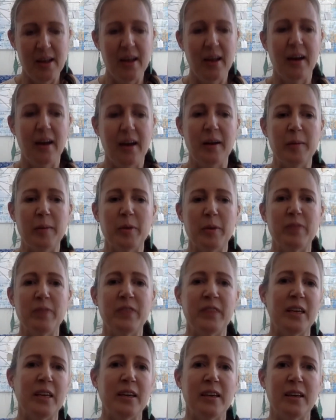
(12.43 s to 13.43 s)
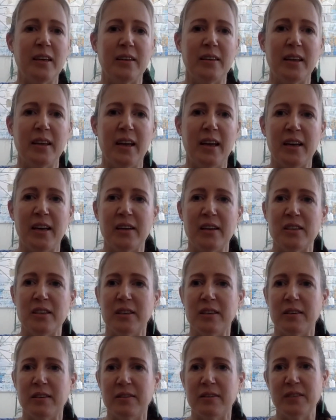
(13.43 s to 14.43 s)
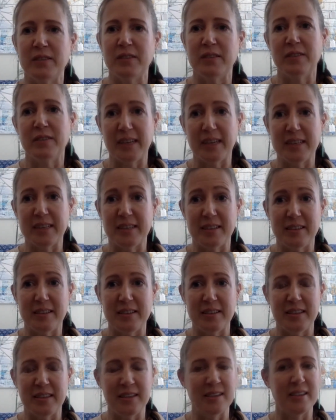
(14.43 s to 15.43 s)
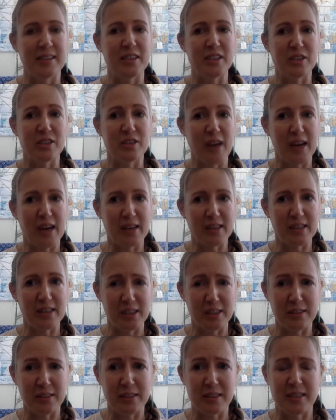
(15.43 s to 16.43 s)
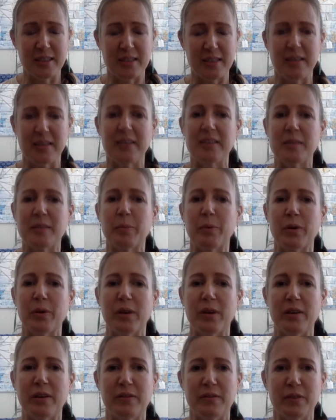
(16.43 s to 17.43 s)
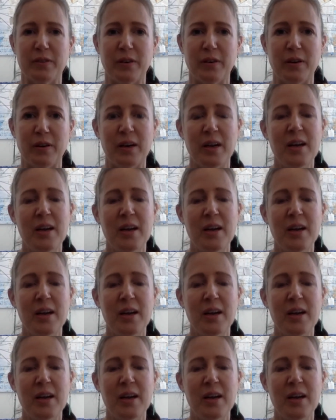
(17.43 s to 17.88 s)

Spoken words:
We think in the age of devices and distractions, it's important for